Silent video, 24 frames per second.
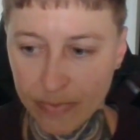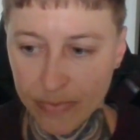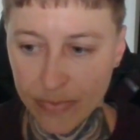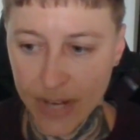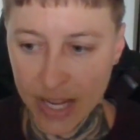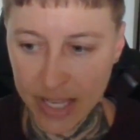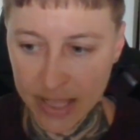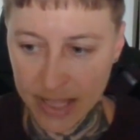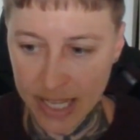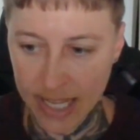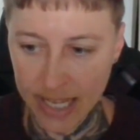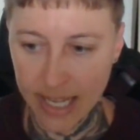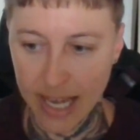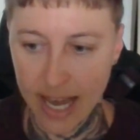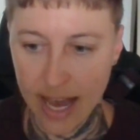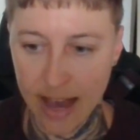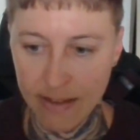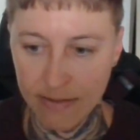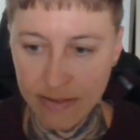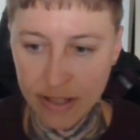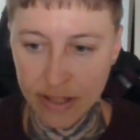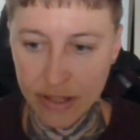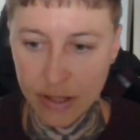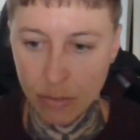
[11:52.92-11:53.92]
I think
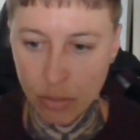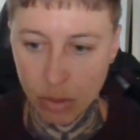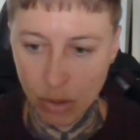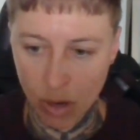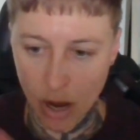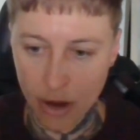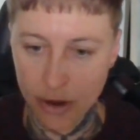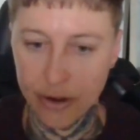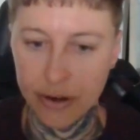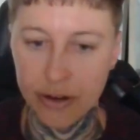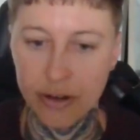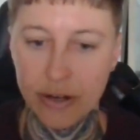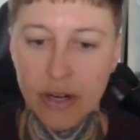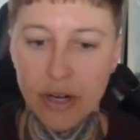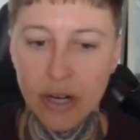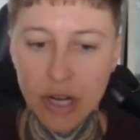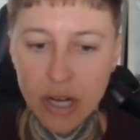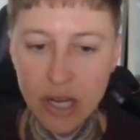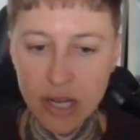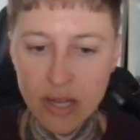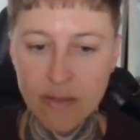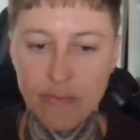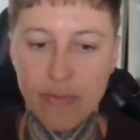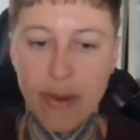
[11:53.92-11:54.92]
having the broader
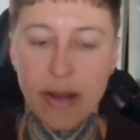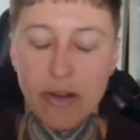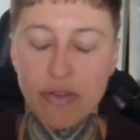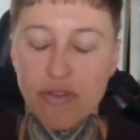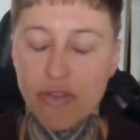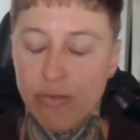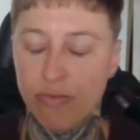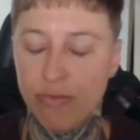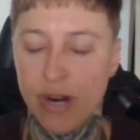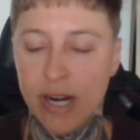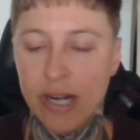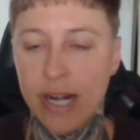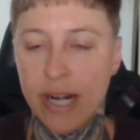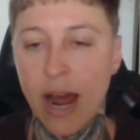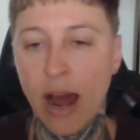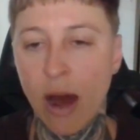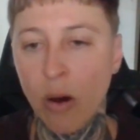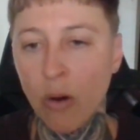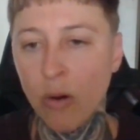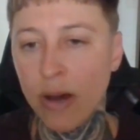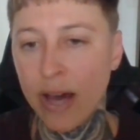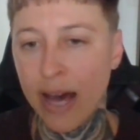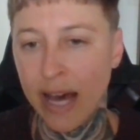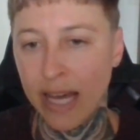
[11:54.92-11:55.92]
spectrum right
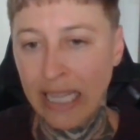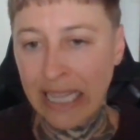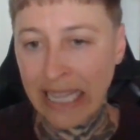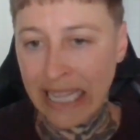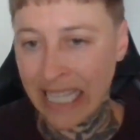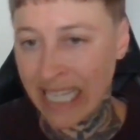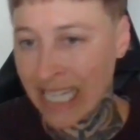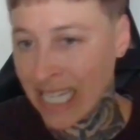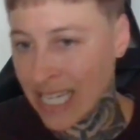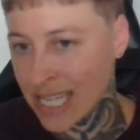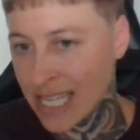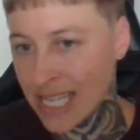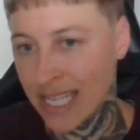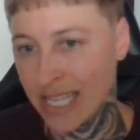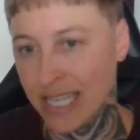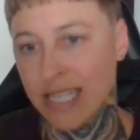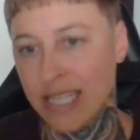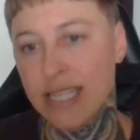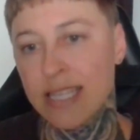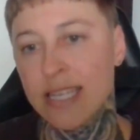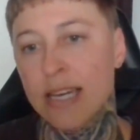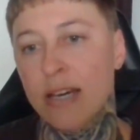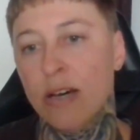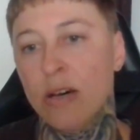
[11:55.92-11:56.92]
now, at least
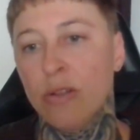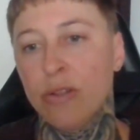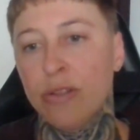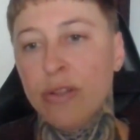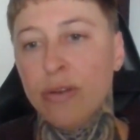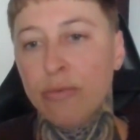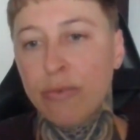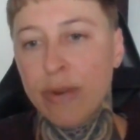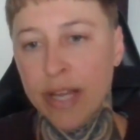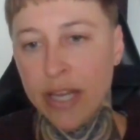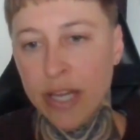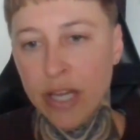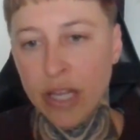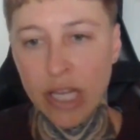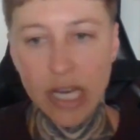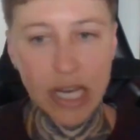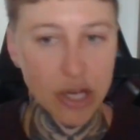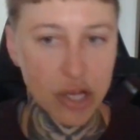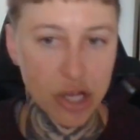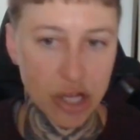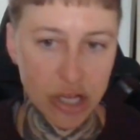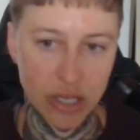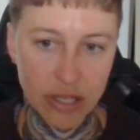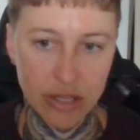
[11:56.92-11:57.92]
until the
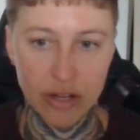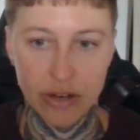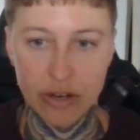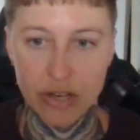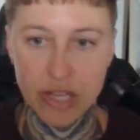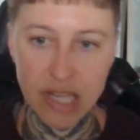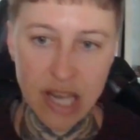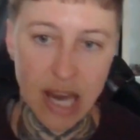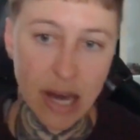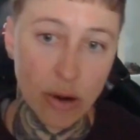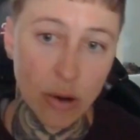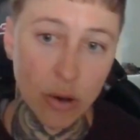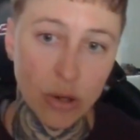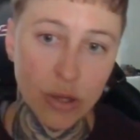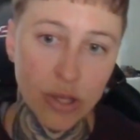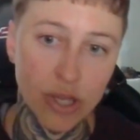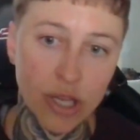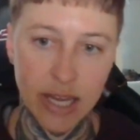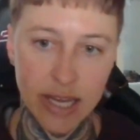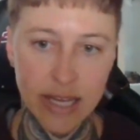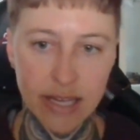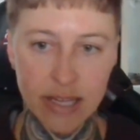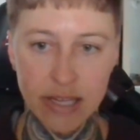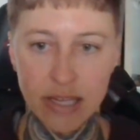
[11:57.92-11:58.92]
regulations are settled,
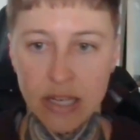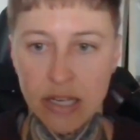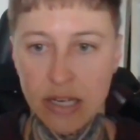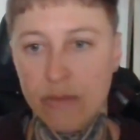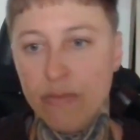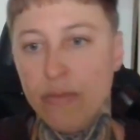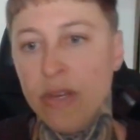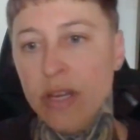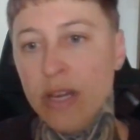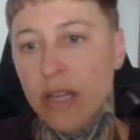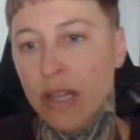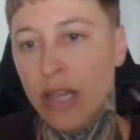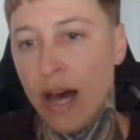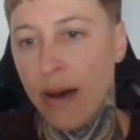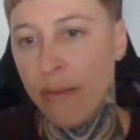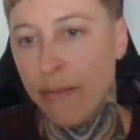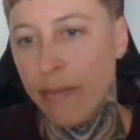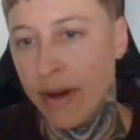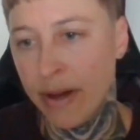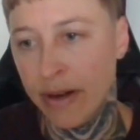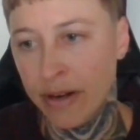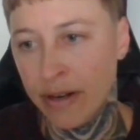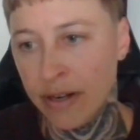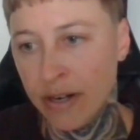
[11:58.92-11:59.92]
is going to be a lot
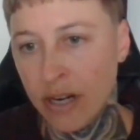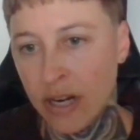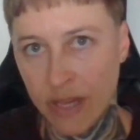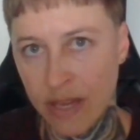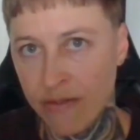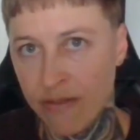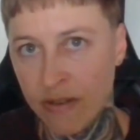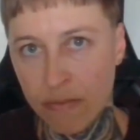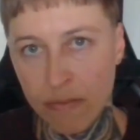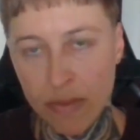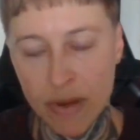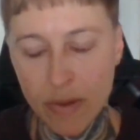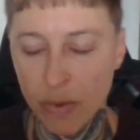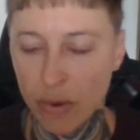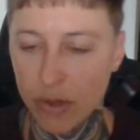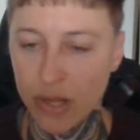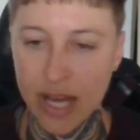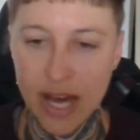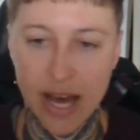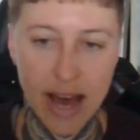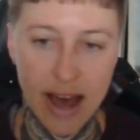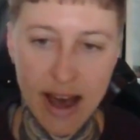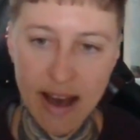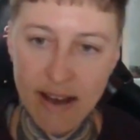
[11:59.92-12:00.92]
better. Even people
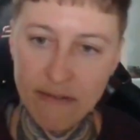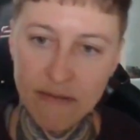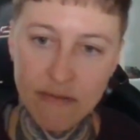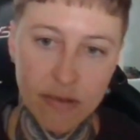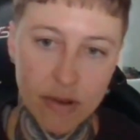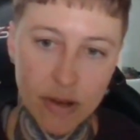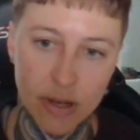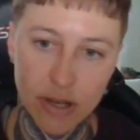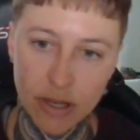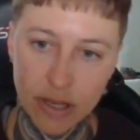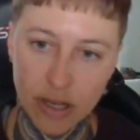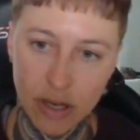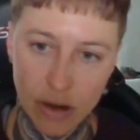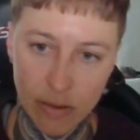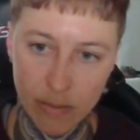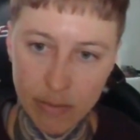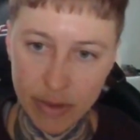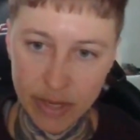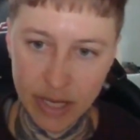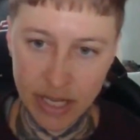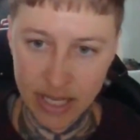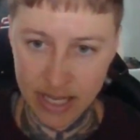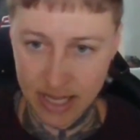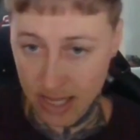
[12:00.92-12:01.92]
that have
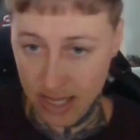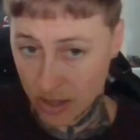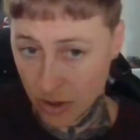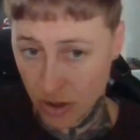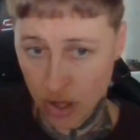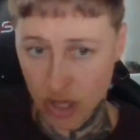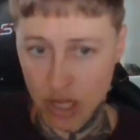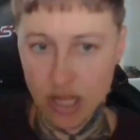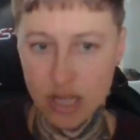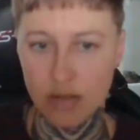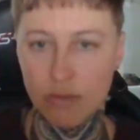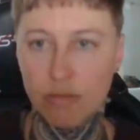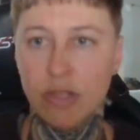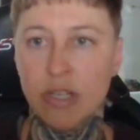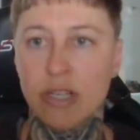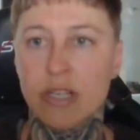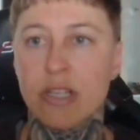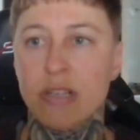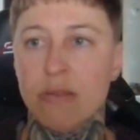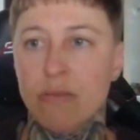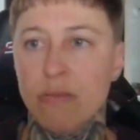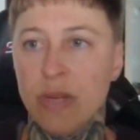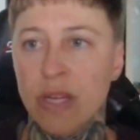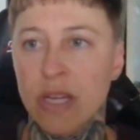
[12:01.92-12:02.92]
companies just similar
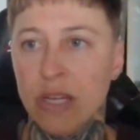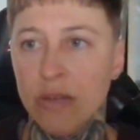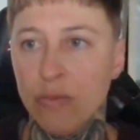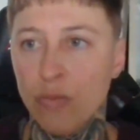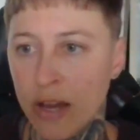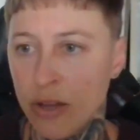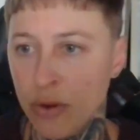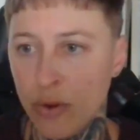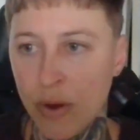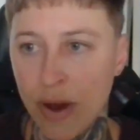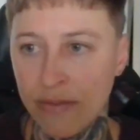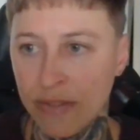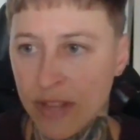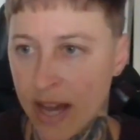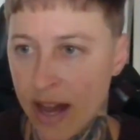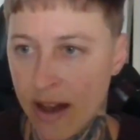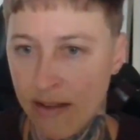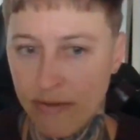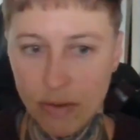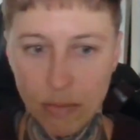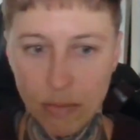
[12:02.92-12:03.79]
to me, you have to have